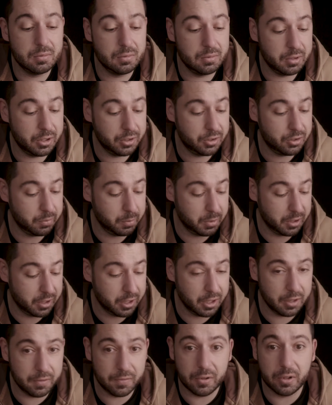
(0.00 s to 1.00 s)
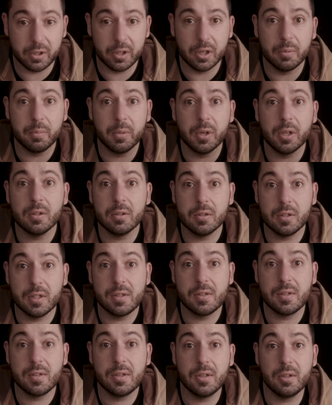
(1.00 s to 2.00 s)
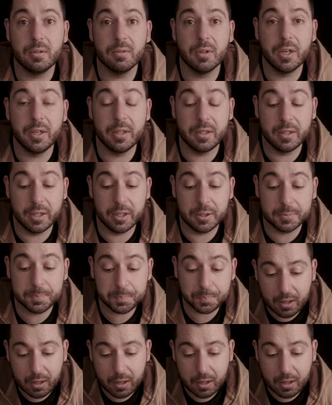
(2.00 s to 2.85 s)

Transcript: I should be careful here, but it's still running now.